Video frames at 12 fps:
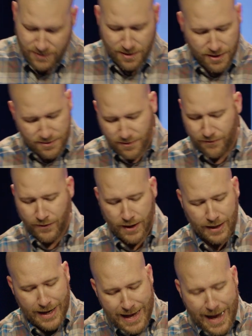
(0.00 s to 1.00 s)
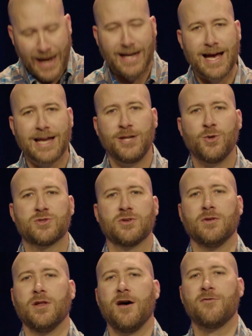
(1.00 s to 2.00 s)
As a Husker fan, I got to do it.
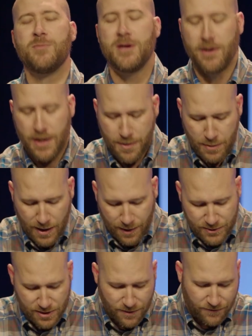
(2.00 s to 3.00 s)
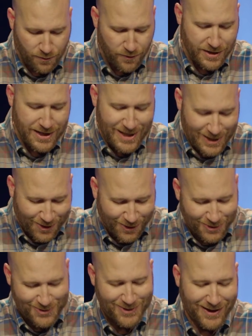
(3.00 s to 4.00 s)
So love me or hate me, I'm cheering for the
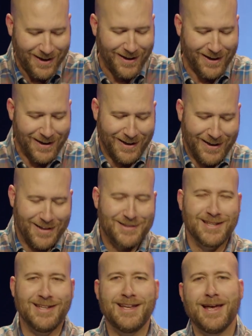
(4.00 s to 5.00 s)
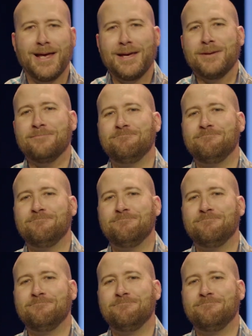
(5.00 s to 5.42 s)
Eagles today.